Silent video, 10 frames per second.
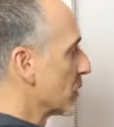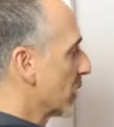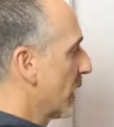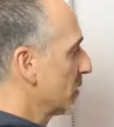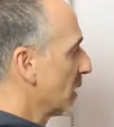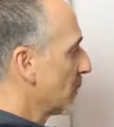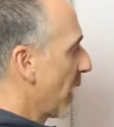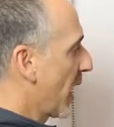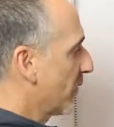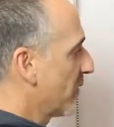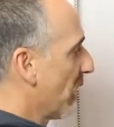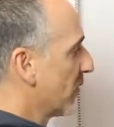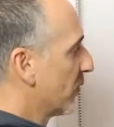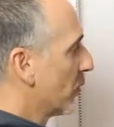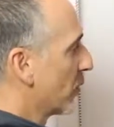So counting back
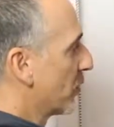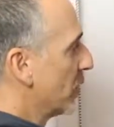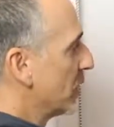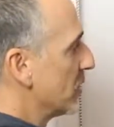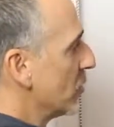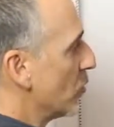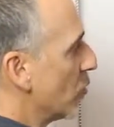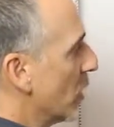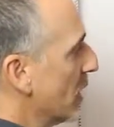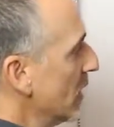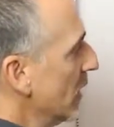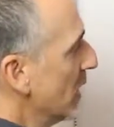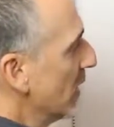5, 4, 3, 2, 1,